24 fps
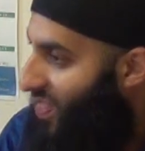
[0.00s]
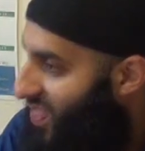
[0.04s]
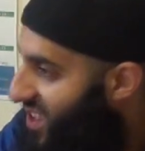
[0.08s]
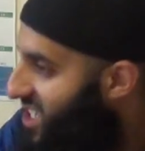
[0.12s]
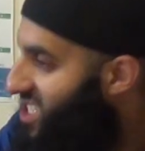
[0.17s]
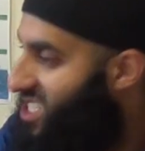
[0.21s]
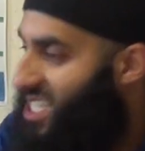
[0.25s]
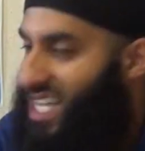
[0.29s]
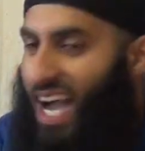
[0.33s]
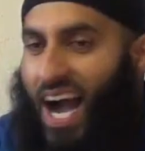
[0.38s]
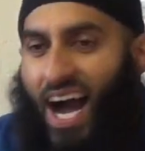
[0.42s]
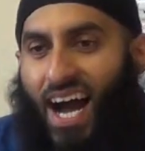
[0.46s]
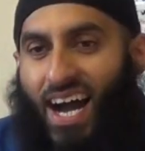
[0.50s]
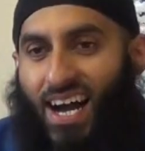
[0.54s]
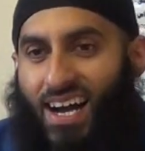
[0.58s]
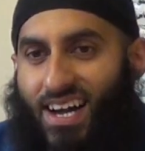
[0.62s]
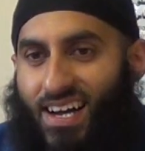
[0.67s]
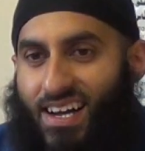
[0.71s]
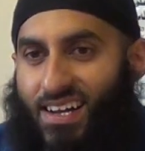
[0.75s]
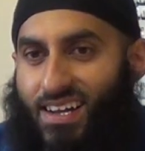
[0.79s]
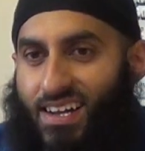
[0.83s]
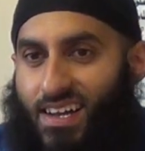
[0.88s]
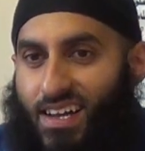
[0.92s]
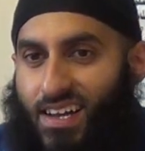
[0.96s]
The Shia.
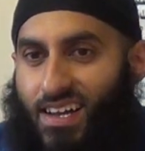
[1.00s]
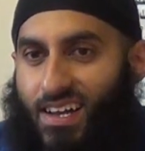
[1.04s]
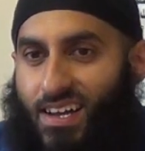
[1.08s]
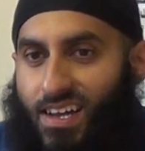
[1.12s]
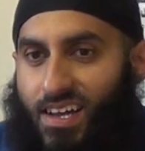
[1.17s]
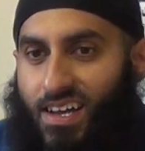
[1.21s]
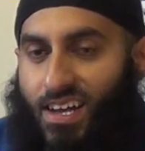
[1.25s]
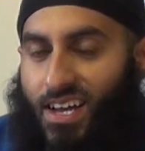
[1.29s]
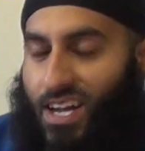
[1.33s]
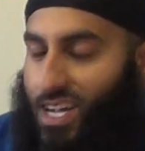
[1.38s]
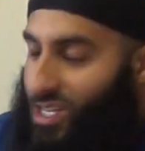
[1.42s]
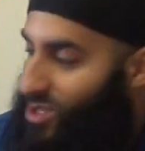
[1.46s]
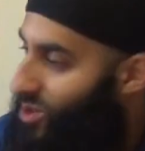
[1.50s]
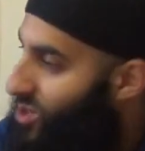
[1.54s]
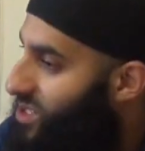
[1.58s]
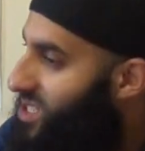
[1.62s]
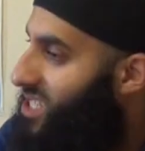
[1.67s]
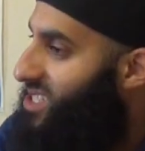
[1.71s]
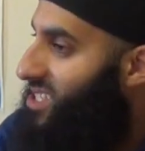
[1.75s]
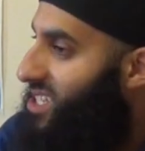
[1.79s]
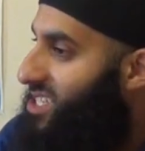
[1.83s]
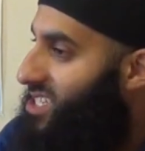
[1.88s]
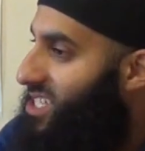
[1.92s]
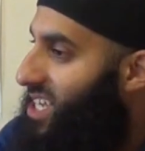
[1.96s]
Not
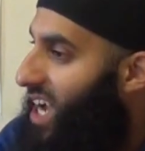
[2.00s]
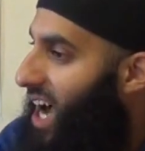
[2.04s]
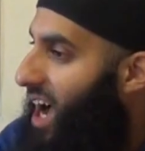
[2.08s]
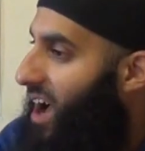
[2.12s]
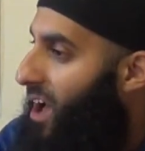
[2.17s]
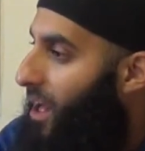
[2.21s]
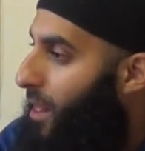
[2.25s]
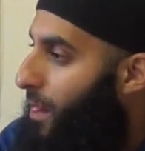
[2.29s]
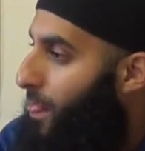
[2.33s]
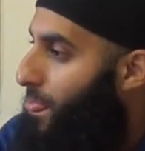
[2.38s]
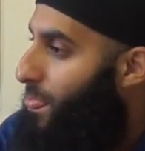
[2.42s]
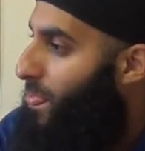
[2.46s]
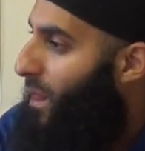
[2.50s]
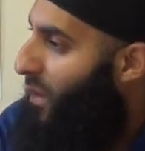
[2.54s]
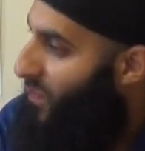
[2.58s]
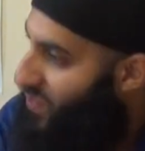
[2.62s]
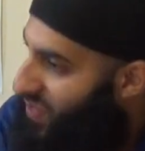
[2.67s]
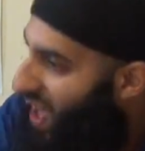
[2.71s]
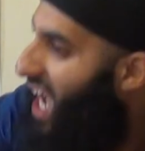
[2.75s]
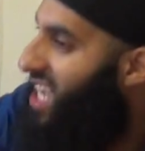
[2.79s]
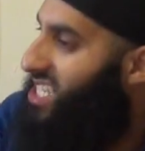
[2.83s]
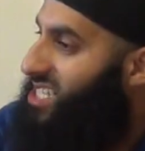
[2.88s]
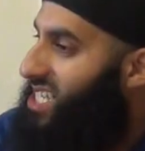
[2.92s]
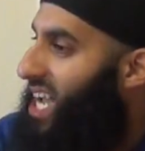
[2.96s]
just the Shia,
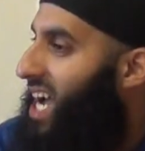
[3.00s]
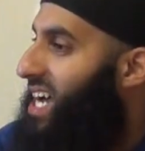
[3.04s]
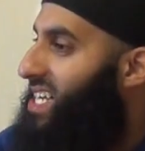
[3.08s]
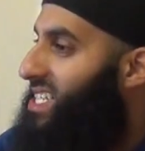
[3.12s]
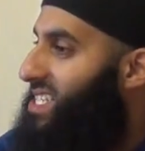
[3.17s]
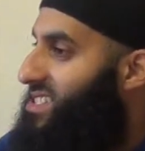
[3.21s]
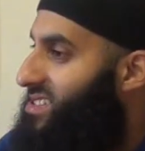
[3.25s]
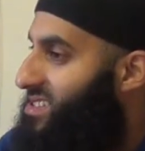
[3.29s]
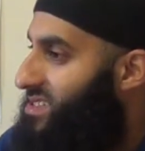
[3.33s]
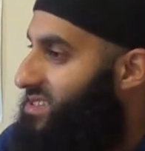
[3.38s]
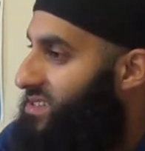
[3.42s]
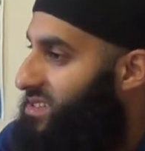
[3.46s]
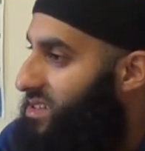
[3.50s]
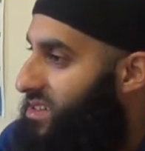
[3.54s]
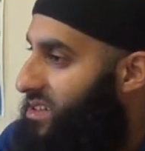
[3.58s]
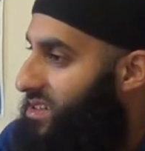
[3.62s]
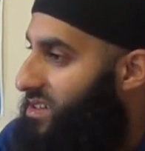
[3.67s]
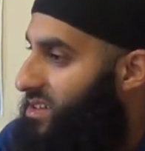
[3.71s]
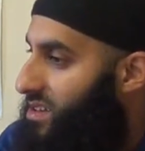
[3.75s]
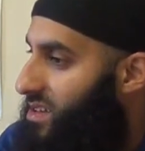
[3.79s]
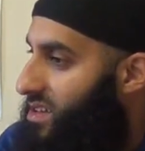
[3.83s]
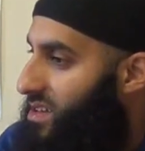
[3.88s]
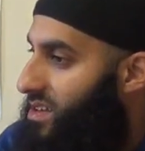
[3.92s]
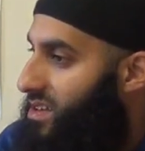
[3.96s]
the Ash'aris.
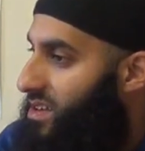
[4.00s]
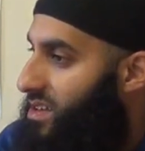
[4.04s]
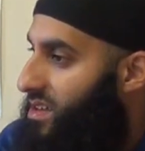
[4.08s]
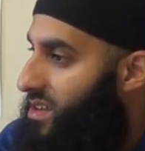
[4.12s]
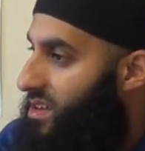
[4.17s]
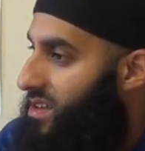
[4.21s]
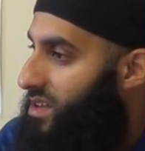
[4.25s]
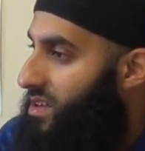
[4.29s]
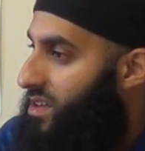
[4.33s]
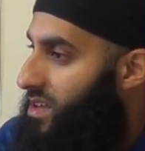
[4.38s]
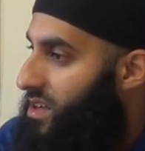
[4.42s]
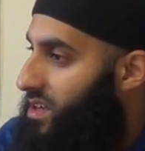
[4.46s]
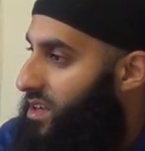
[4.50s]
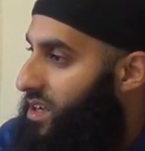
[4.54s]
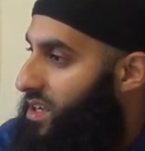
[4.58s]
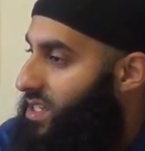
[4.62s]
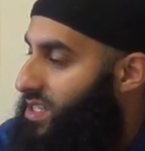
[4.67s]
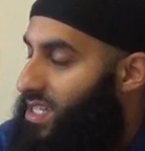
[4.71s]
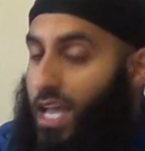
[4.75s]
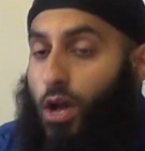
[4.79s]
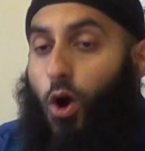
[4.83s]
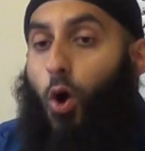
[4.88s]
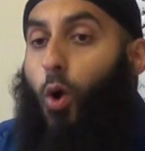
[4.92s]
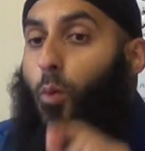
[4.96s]

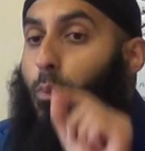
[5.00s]
They